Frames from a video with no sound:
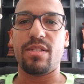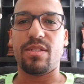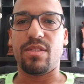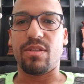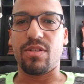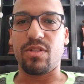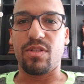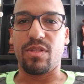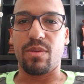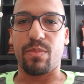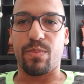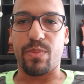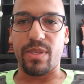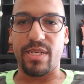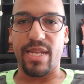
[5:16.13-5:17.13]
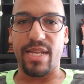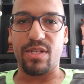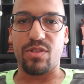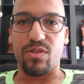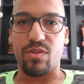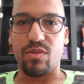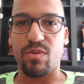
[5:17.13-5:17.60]
the
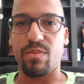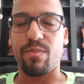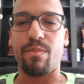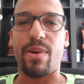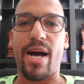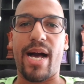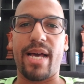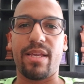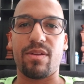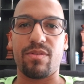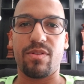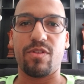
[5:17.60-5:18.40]
potential buyer,